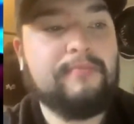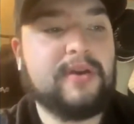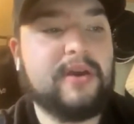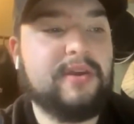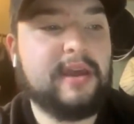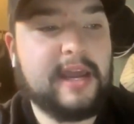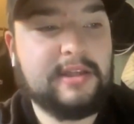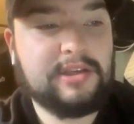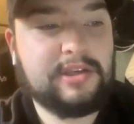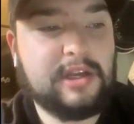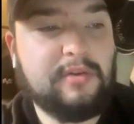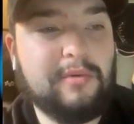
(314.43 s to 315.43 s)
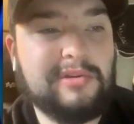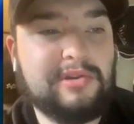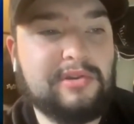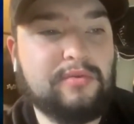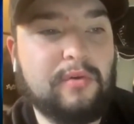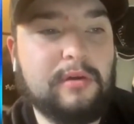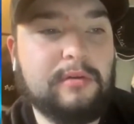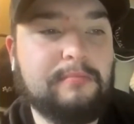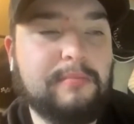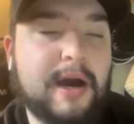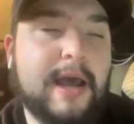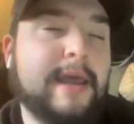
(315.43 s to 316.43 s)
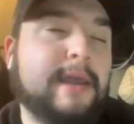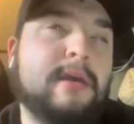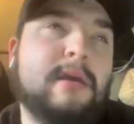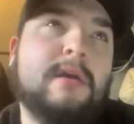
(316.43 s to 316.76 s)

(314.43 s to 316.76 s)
I think Kansas City wins this one by